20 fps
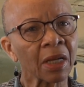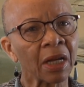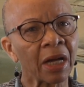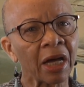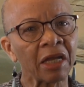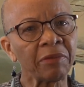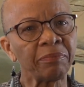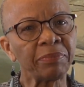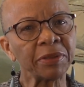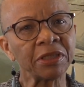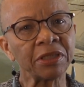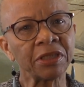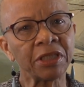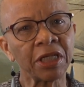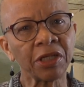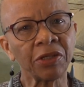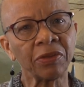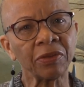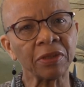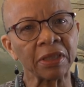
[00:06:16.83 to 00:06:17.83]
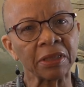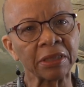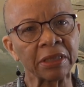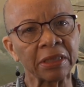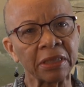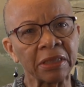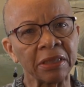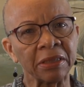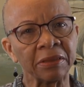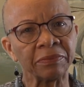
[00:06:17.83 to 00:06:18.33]
and
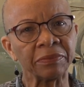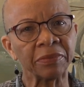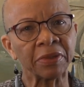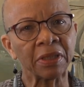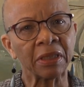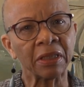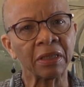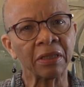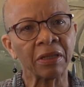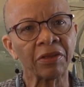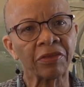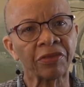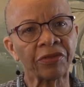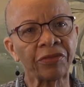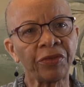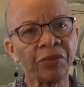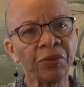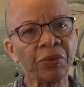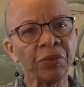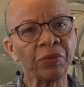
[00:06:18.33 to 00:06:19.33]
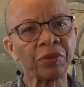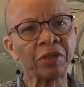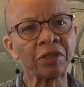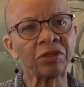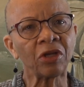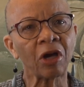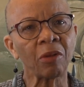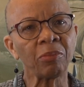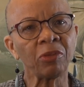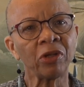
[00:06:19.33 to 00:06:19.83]
particularly through the
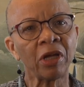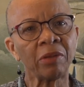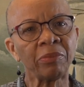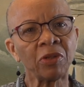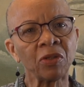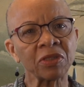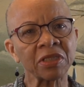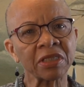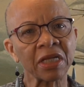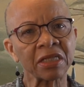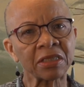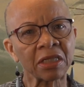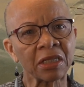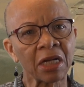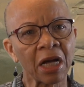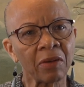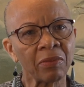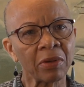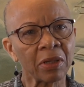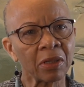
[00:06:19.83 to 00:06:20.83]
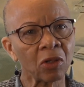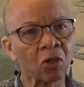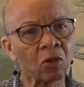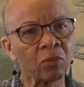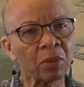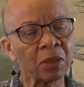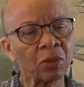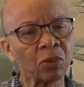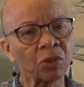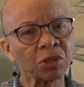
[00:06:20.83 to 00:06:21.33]
WMU Sasakawa
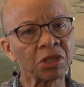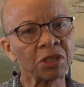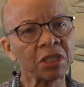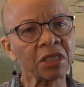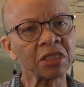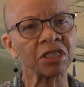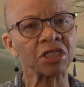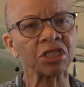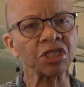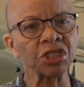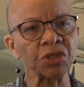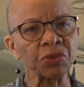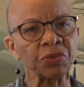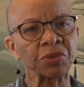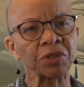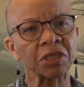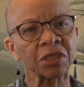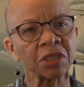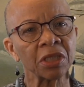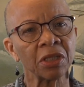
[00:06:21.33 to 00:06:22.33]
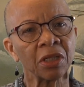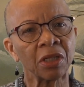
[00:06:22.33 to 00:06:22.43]
Global Ocean Institute,